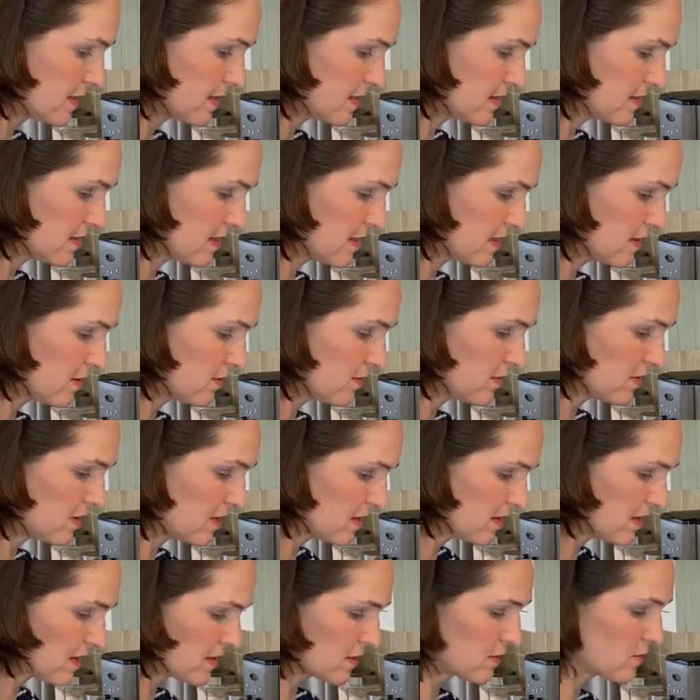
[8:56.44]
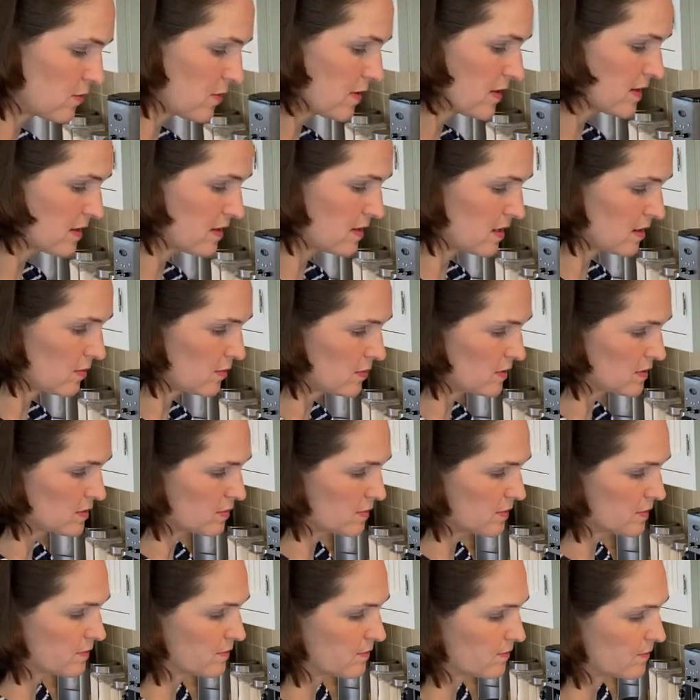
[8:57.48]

I don't think that's quite a tablespoon.